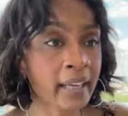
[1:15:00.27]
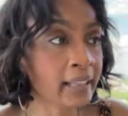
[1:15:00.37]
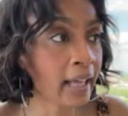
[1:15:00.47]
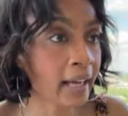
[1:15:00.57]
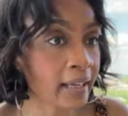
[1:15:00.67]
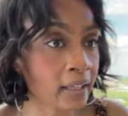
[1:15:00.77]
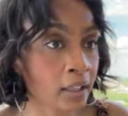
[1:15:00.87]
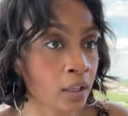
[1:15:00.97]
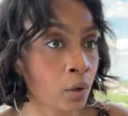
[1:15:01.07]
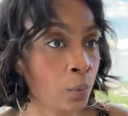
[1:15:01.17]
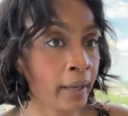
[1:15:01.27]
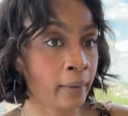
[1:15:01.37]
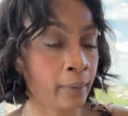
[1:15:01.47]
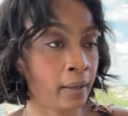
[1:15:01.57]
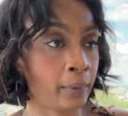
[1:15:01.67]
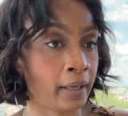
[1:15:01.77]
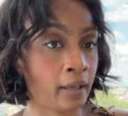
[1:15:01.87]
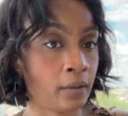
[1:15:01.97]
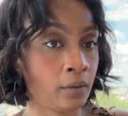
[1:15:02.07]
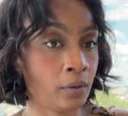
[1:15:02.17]
he like, wait, wait,
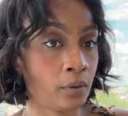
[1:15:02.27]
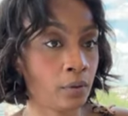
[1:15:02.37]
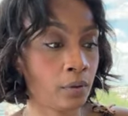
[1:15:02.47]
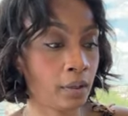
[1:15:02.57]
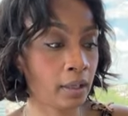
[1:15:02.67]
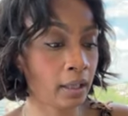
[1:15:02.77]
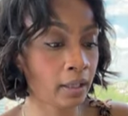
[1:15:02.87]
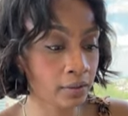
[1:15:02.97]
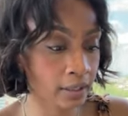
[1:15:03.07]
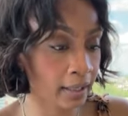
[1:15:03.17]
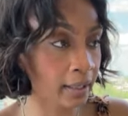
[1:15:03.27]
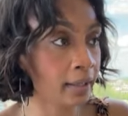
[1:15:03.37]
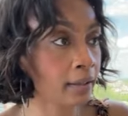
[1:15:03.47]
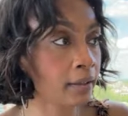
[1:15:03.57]
wait. He's like,